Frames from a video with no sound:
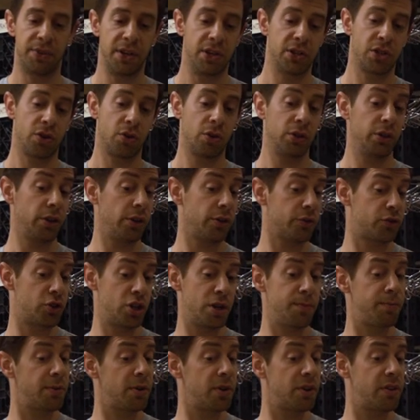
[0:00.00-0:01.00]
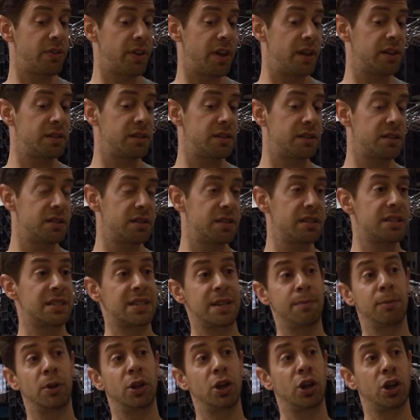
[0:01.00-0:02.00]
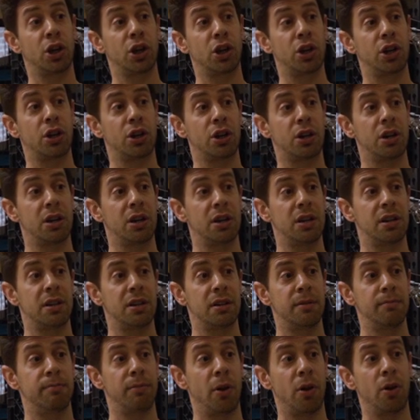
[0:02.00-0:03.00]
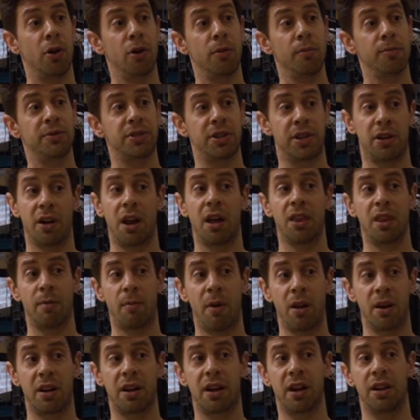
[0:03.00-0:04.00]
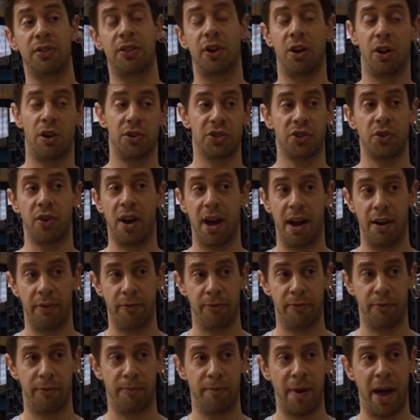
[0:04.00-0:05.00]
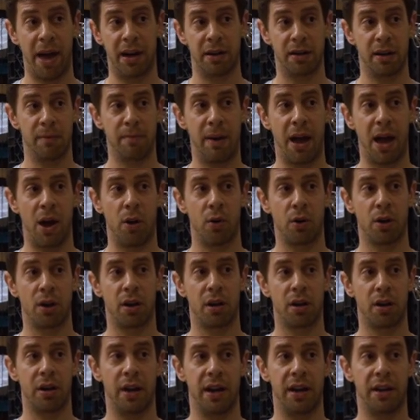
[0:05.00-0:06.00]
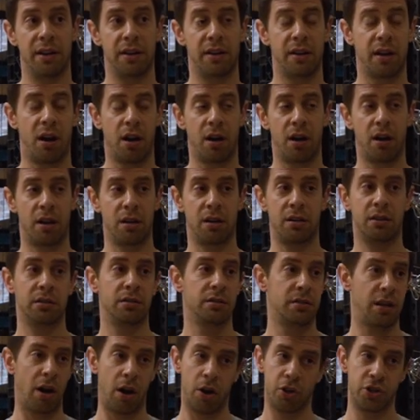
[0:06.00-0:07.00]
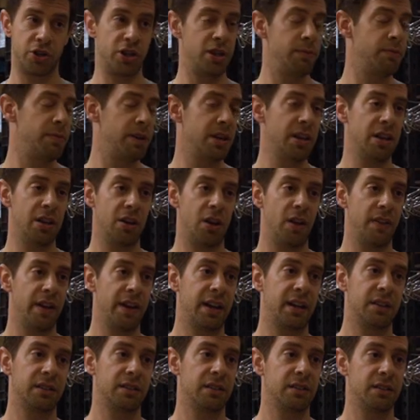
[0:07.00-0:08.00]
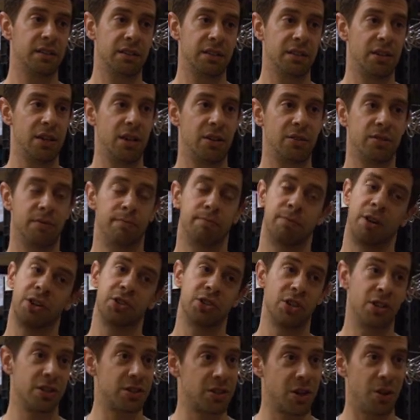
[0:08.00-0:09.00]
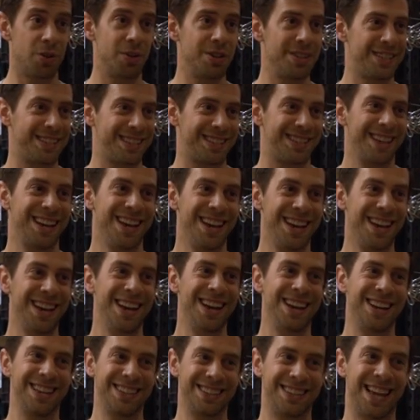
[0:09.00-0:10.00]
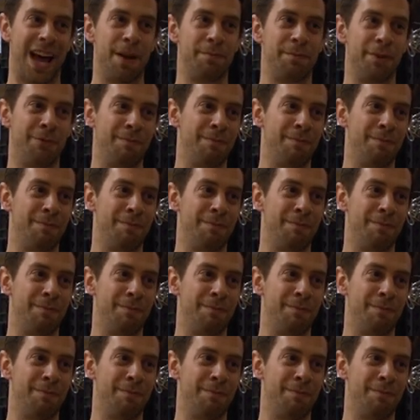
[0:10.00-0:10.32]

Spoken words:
These are a little cheaper than similar bulbs that are on the market that also have battery power and are RGB and all that, you know, and budget is always top exactly.